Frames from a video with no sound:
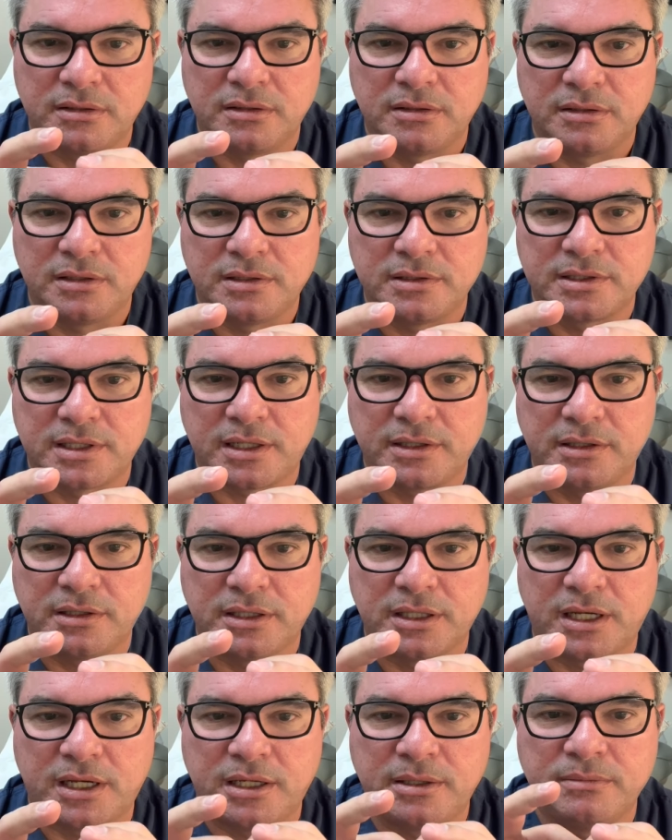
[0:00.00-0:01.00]
the
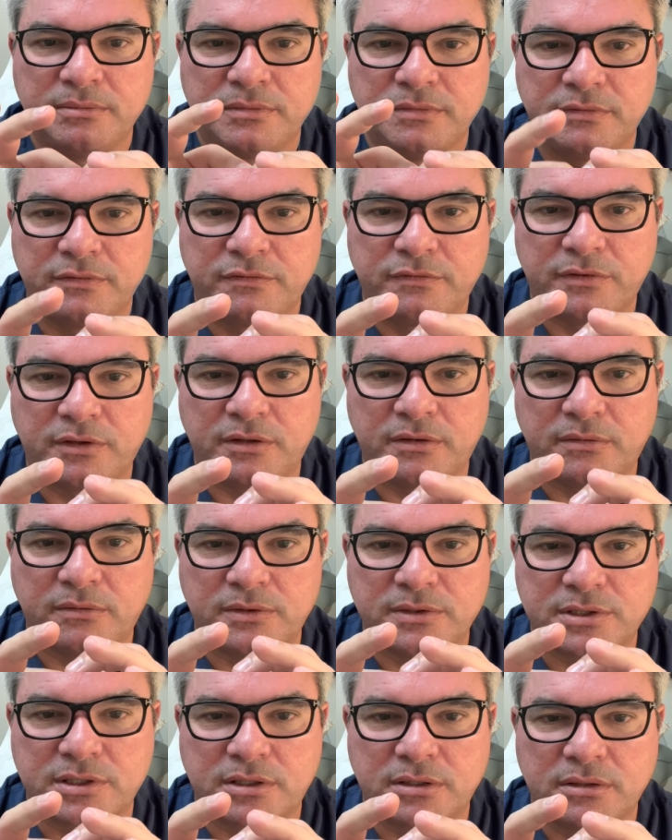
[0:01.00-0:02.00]
lime, that it
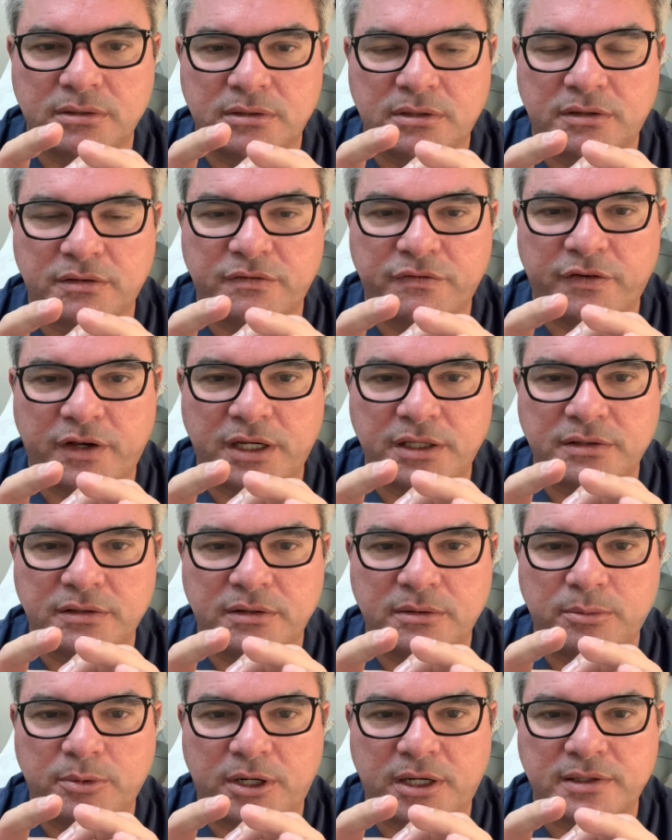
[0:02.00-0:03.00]
was confined to
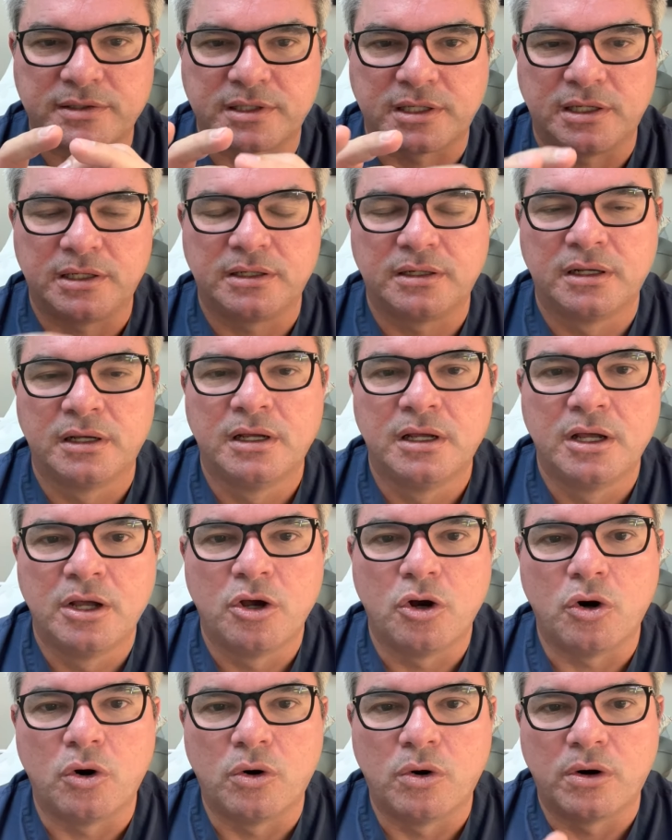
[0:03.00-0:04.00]
the prostate,
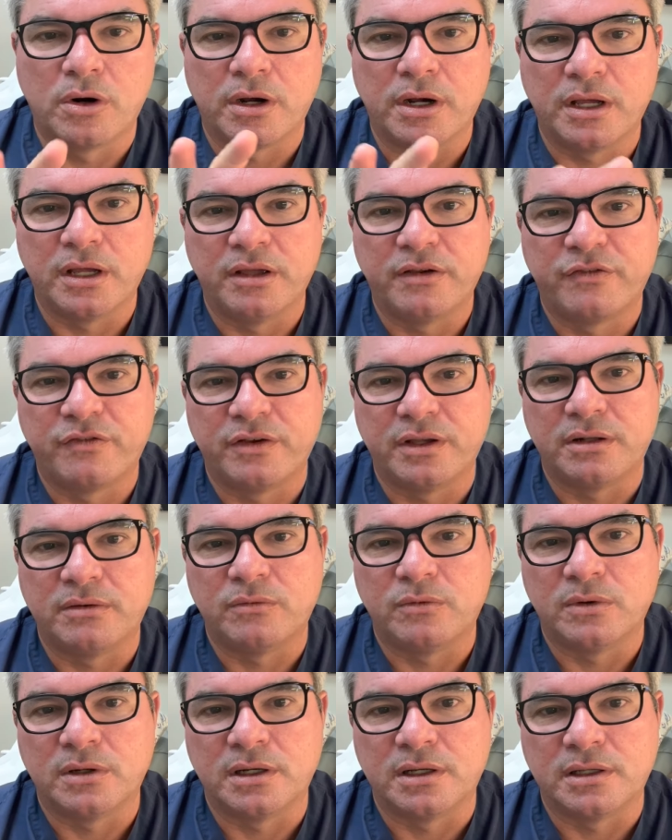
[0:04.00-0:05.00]
or if it
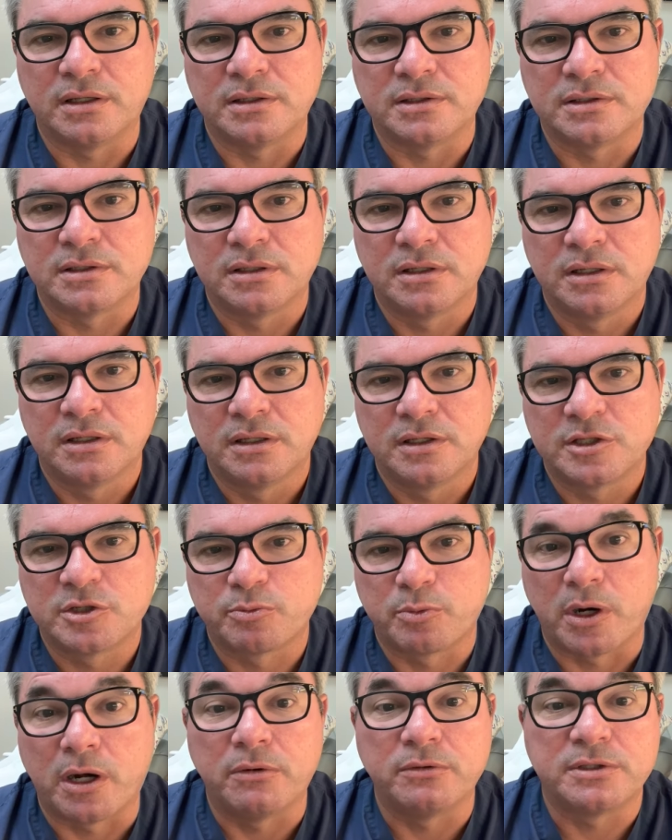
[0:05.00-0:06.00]
was
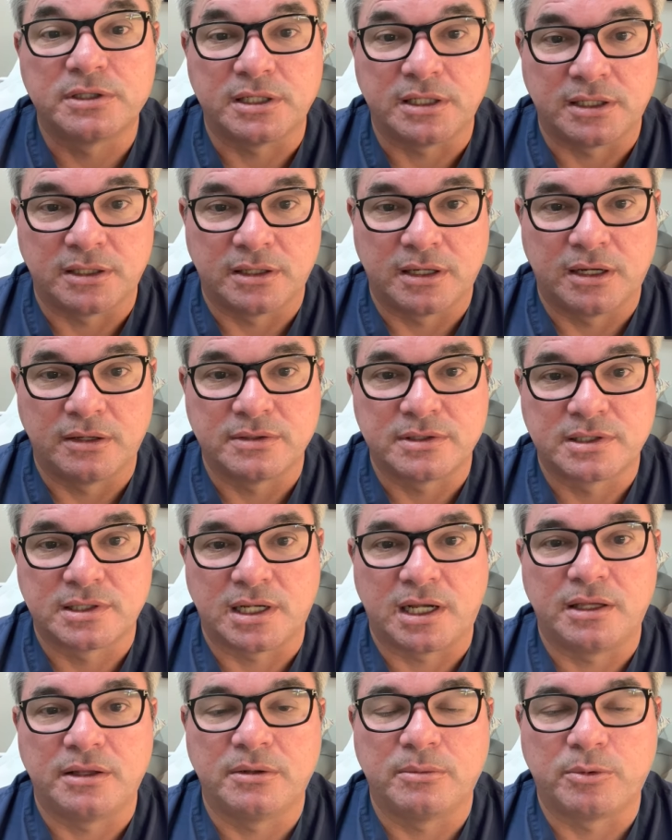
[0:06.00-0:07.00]
sprouting
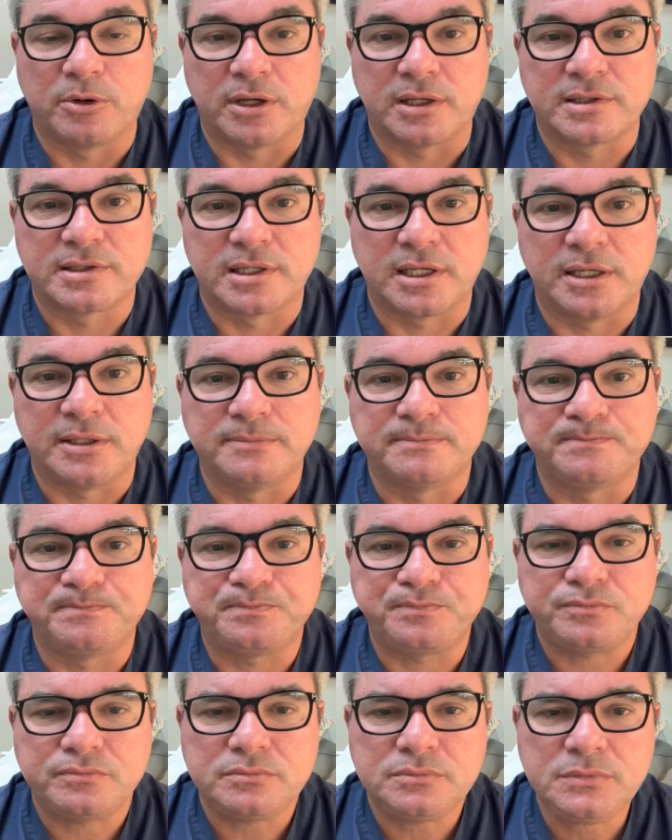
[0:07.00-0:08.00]
outside the prostate.
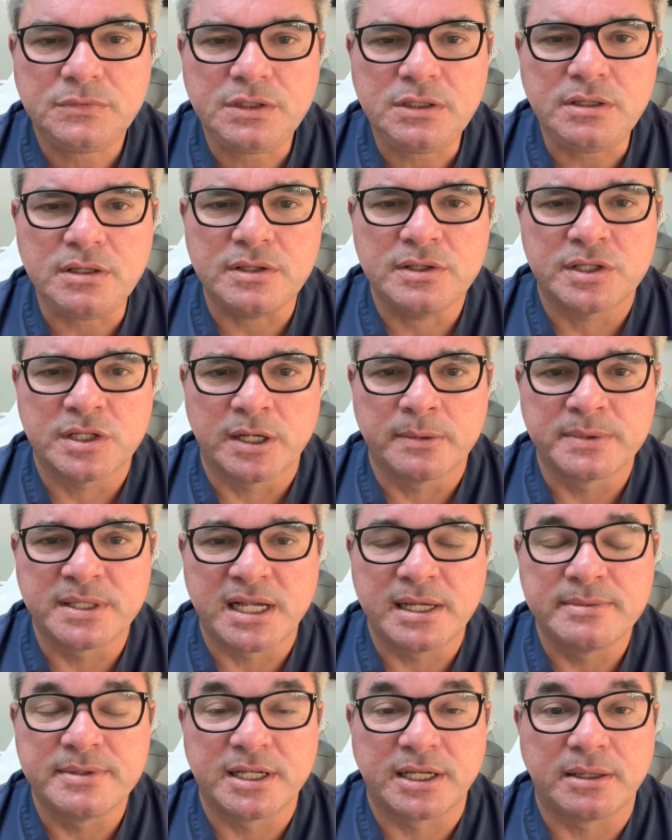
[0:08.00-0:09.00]

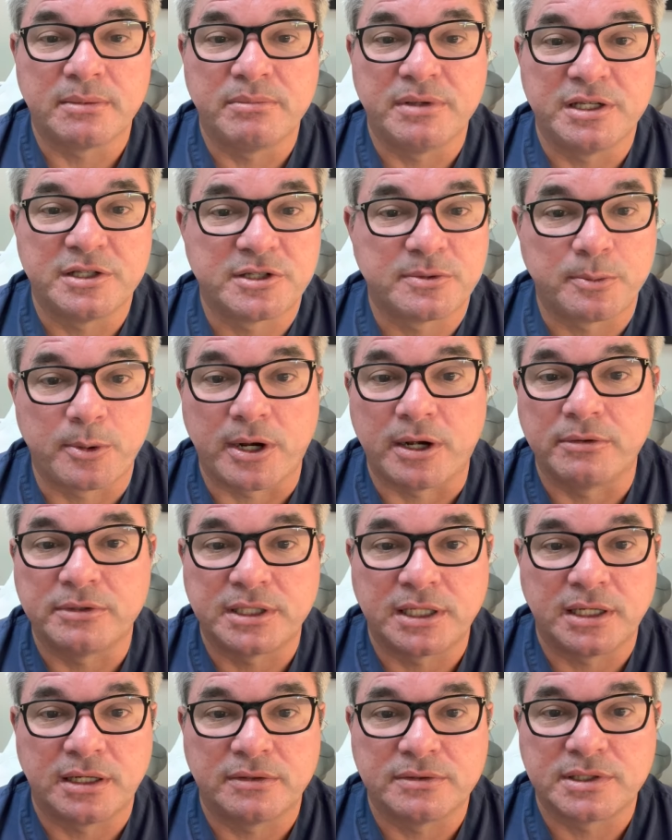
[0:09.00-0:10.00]
Sometimes it can be
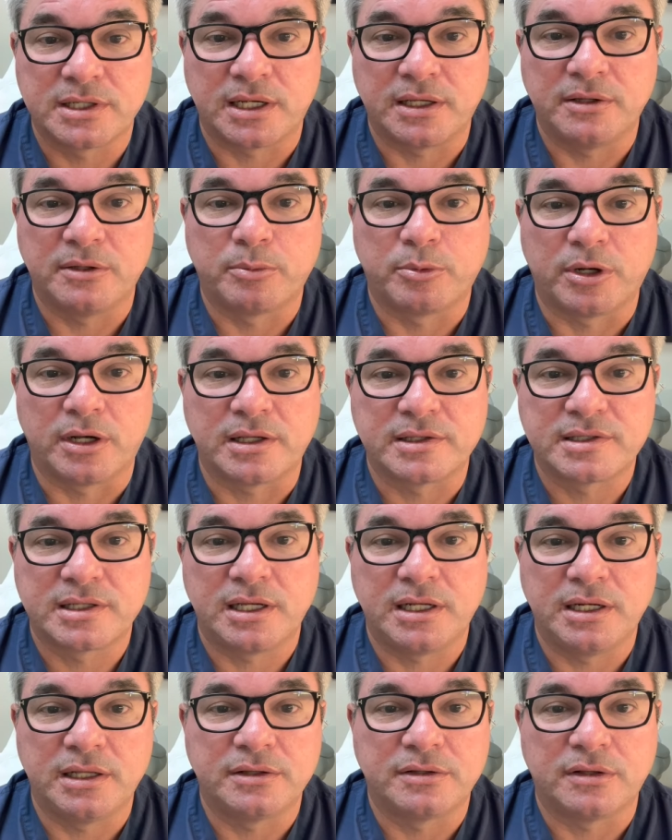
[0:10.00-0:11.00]
sprouting outside the
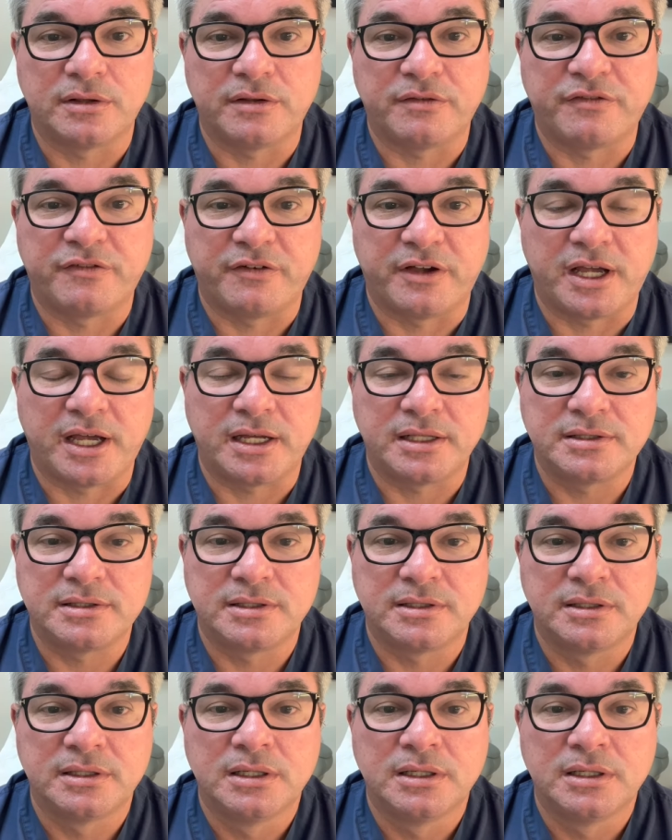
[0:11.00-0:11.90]
prostate into the fat,